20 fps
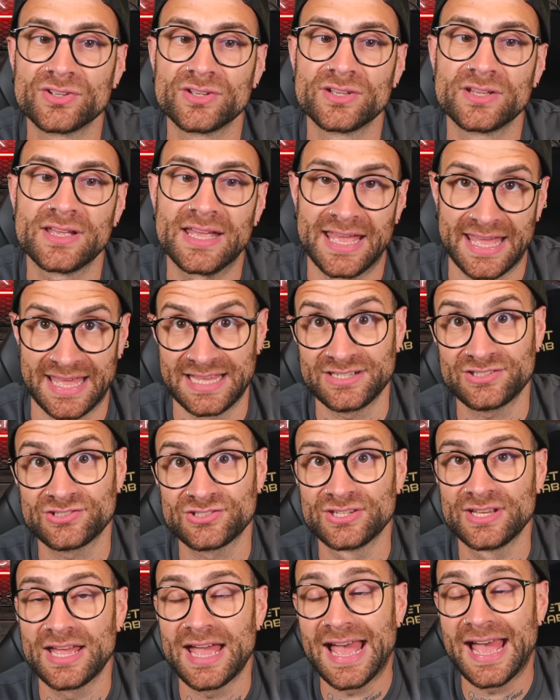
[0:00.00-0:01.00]
it
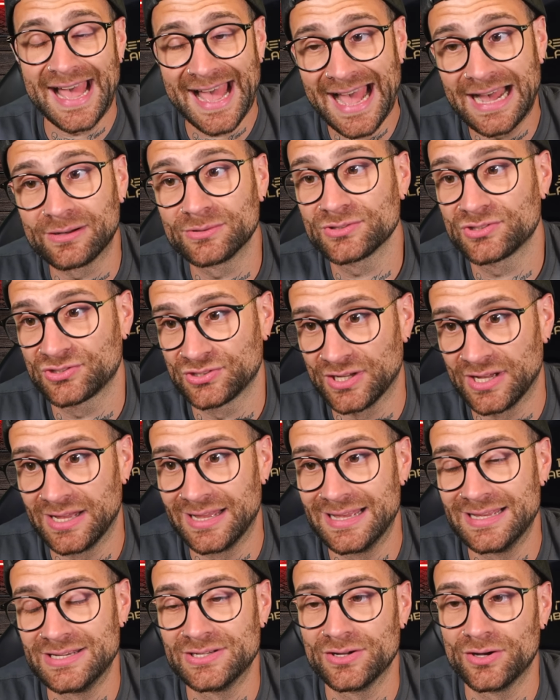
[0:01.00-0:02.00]

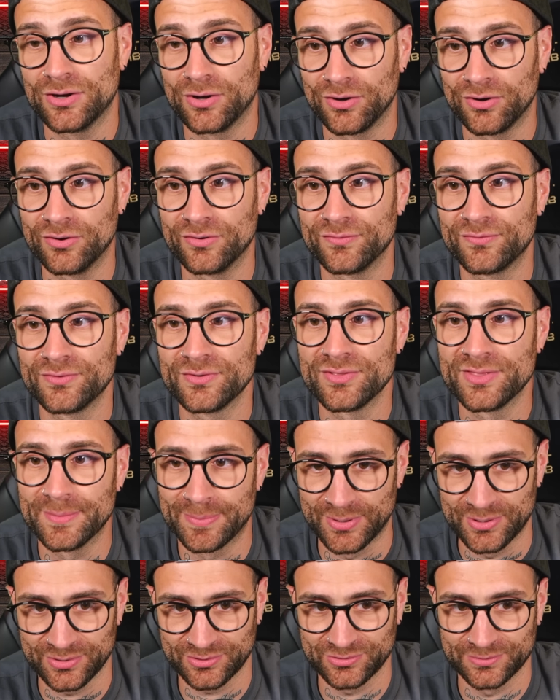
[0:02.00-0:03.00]
outside of the
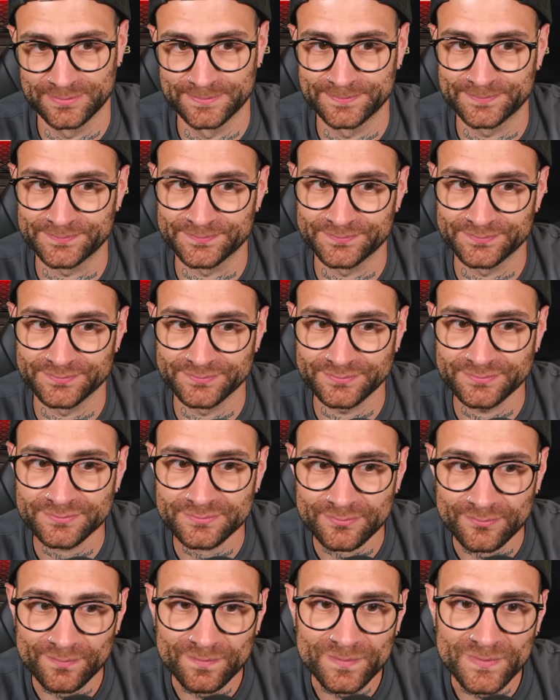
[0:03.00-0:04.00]
box.
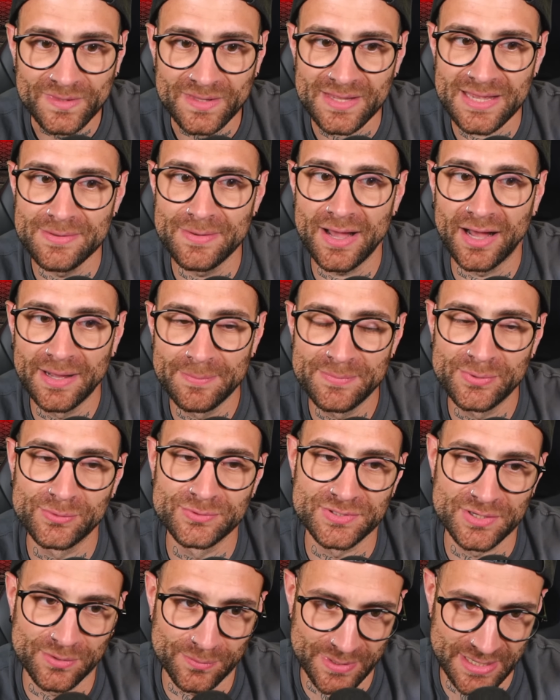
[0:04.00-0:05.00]
And handballs
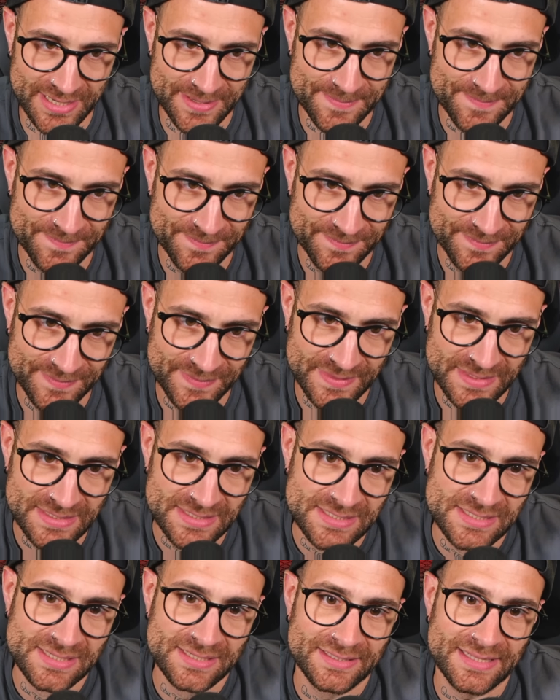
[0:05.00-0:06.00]
it away.
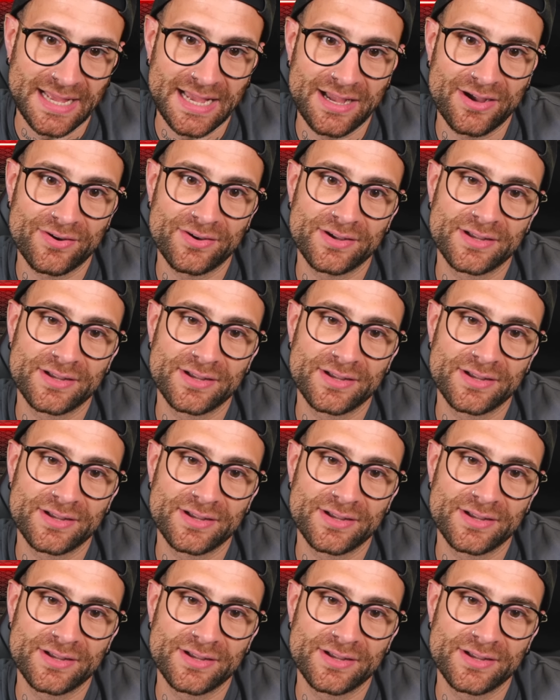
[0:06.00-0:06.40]
Now,